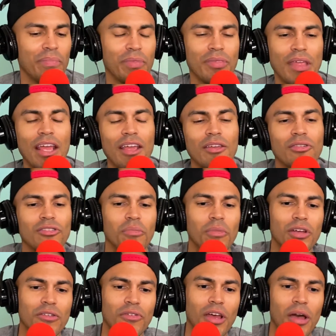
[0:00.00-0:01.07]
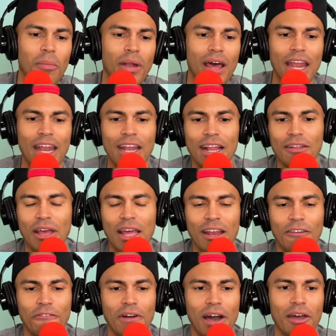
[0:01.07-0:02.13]
thank you so much for coming on. Any
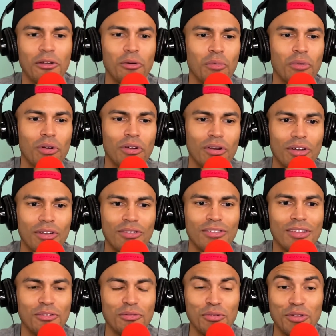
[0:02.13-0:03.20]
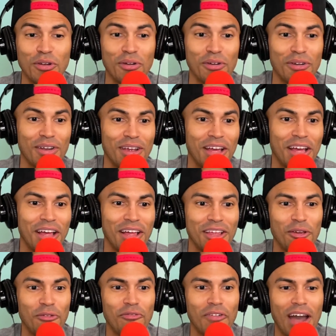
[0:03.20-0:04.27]
final words? This was
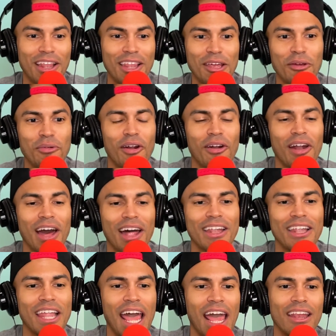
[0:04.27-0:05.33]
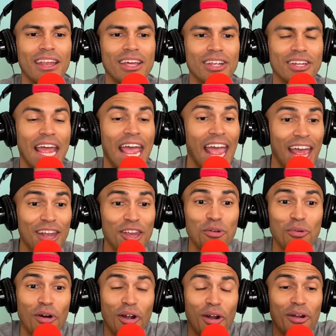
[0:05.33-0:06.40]
you finally are on Latinish, and you
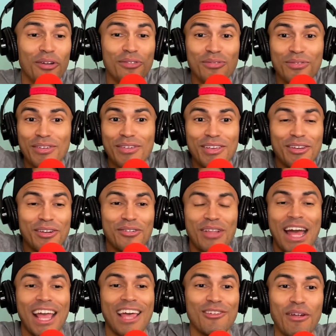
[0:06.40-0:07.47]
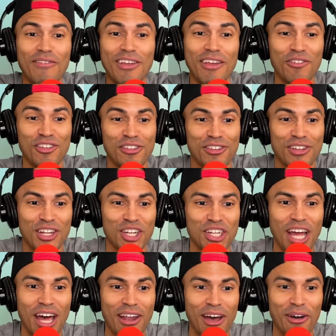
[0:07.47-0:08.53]
are, I guess I don't have to give you a
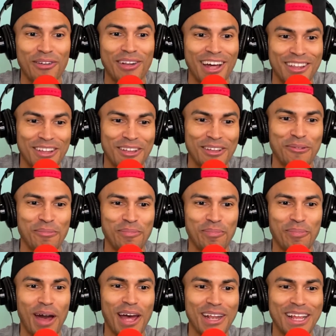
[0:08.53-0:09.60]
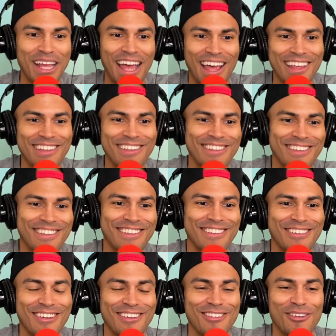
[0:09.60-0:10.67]
shout out on the podcast
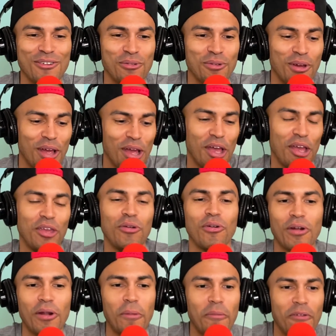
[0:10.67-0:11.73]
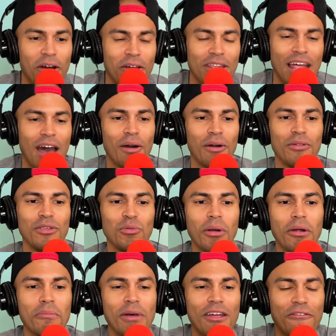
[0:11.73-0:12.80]
because you are now you are
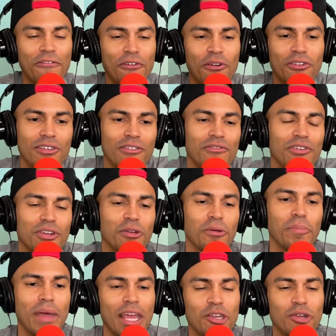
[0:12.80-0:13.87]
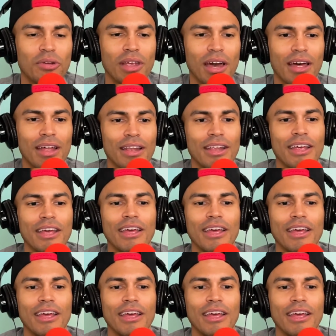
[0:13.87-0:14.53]
my first official Patreon,